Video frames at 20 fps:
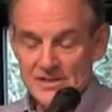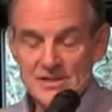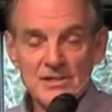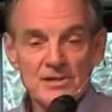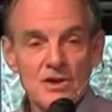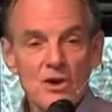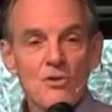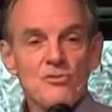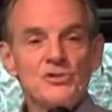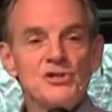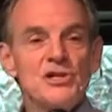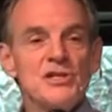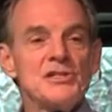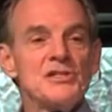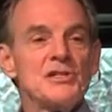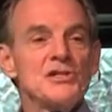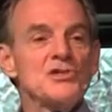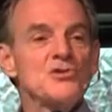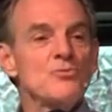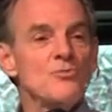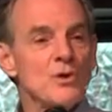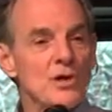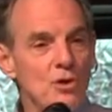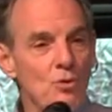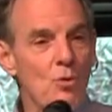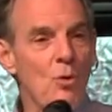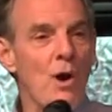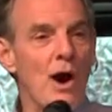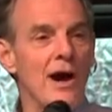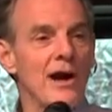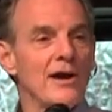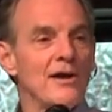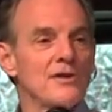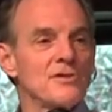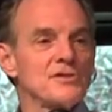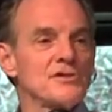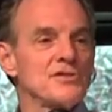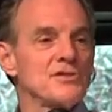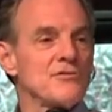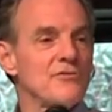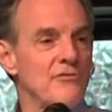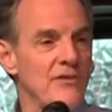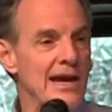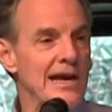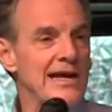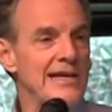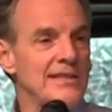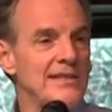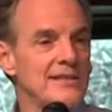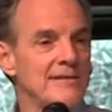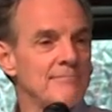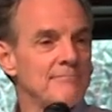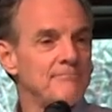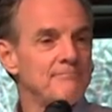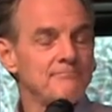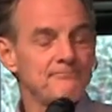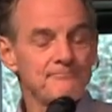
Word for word: To know Jesus requires faith.